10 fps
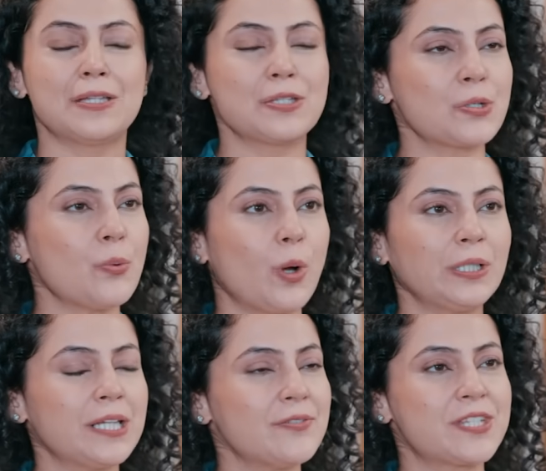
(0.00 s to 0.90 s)
So
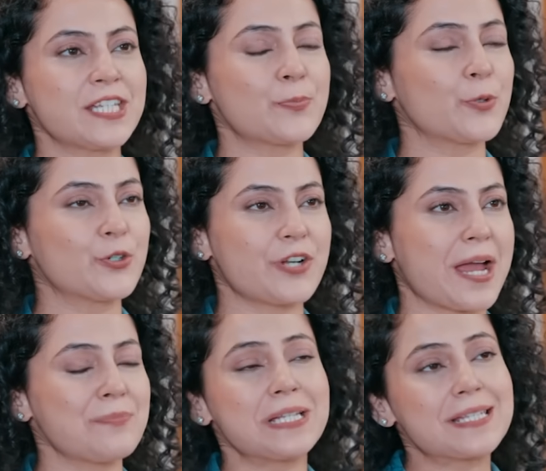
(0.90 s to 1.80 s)
what gives this
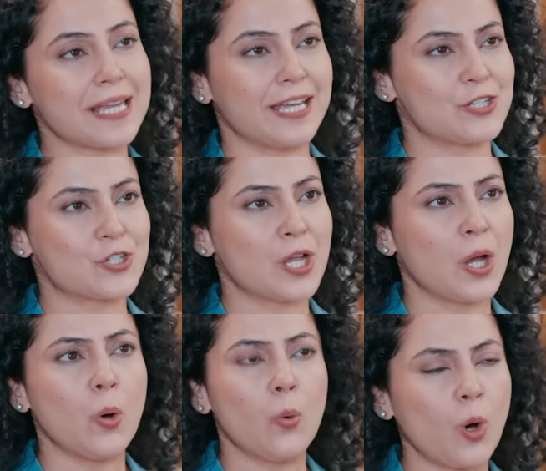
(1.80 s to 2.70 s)
program its edge?
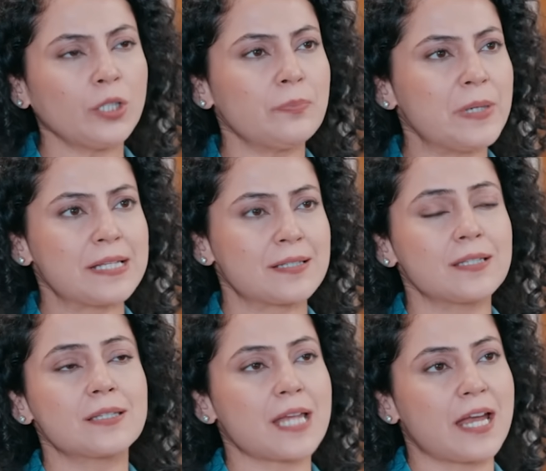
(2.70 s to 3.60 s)
What makes
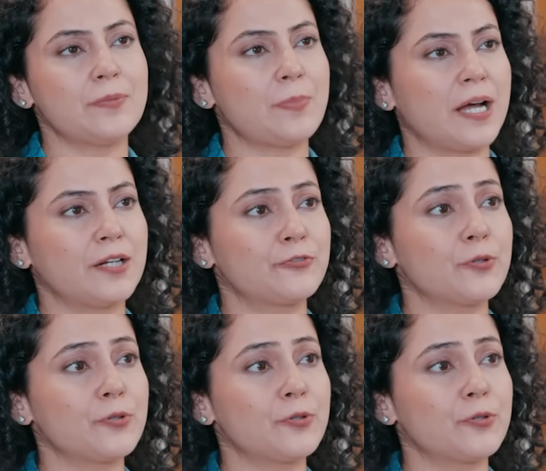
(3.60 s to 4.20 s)
it stand apart